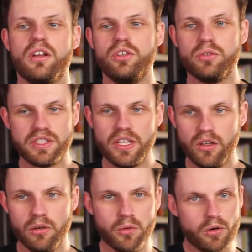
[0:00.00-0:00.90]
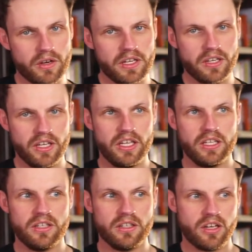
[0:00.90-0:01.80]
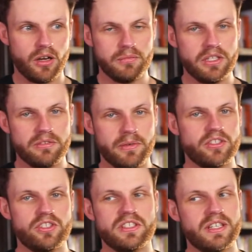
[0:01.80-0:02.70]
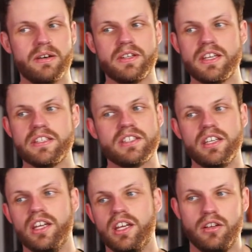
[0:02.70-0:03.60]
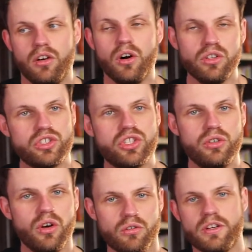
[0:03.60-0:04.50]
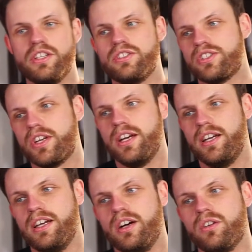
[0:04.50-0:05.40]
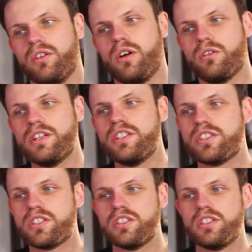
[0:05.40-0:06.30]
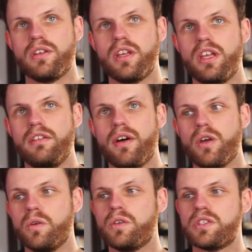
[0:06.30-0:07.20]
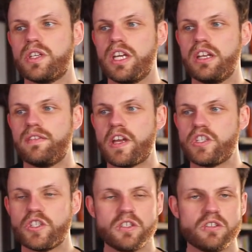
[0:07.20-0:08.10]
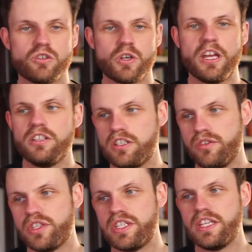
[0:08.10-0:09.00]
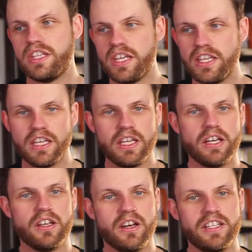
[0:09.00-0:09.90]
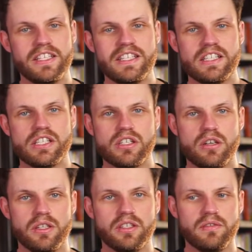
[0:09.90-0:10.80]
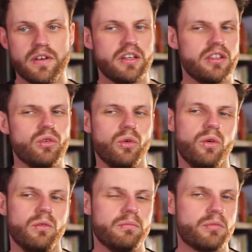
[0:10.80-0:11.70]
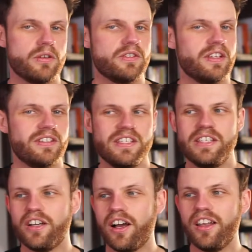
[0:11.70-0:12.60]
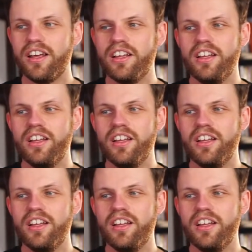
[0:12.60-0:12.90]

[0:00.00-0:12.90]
you'll see a lot more green in companies' messages nowadays. On to orange. Orange evokes innovation, creativity, thinking and ideas, so it's a very thought processy colour.